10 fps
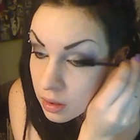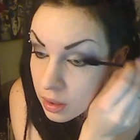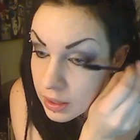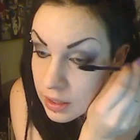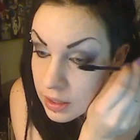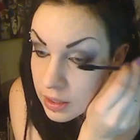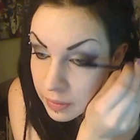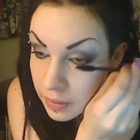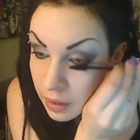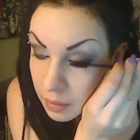I like to build
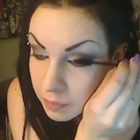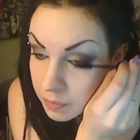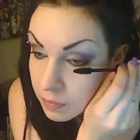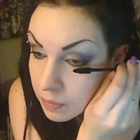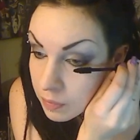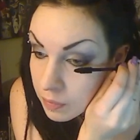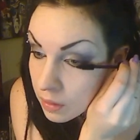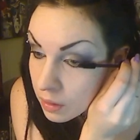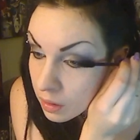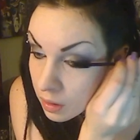it up.
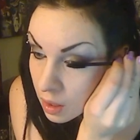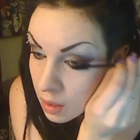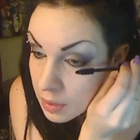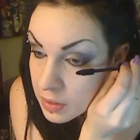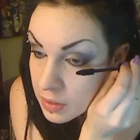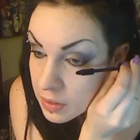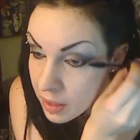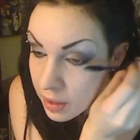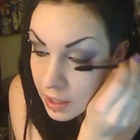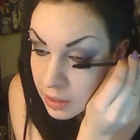Because no matter
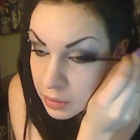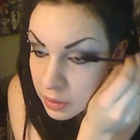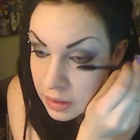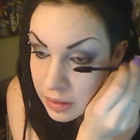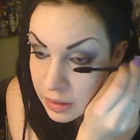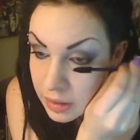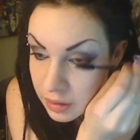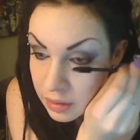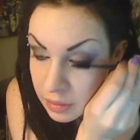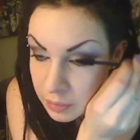how good
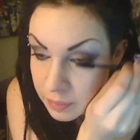a